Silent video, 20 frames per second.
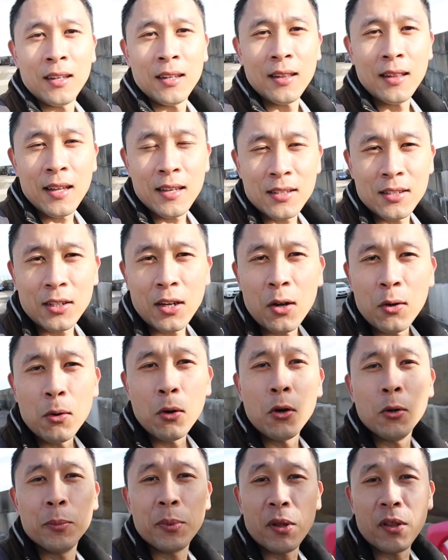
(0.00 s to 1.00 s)
Let's
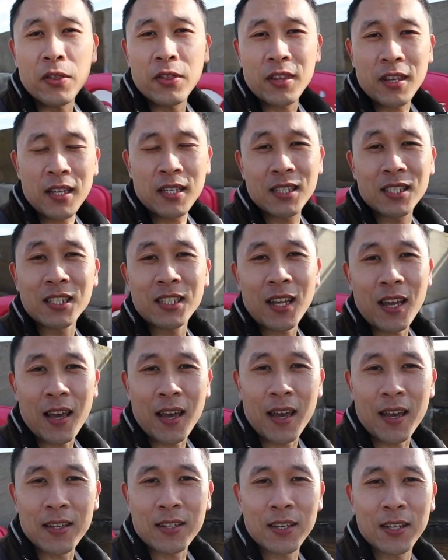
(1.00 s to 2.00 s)
go up these
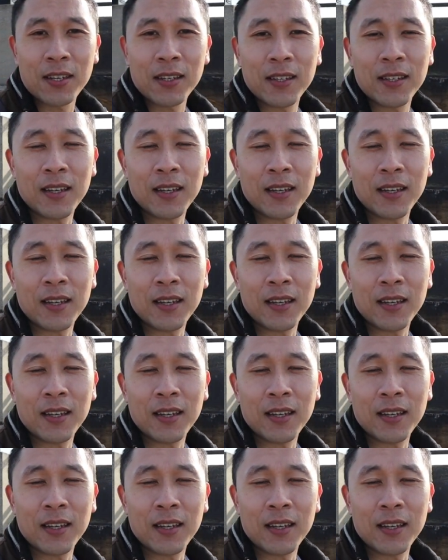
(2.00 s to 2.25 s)
stairs